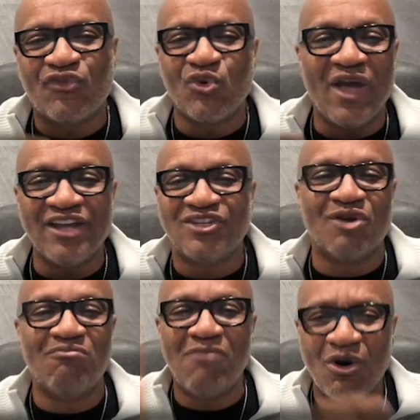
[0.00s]
through a
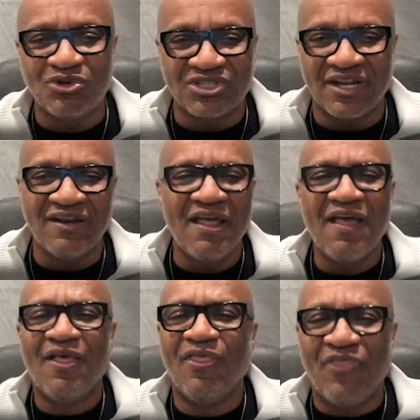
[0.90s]
demotion
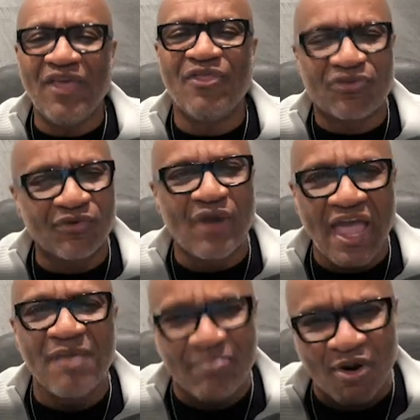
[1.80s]
than through
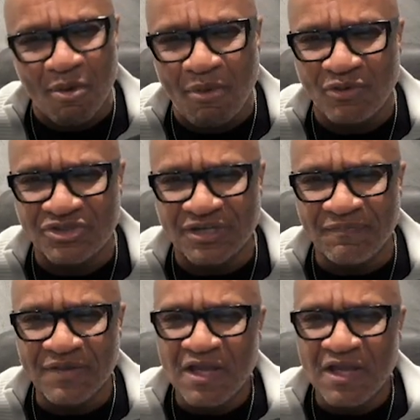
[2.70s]
a promotion.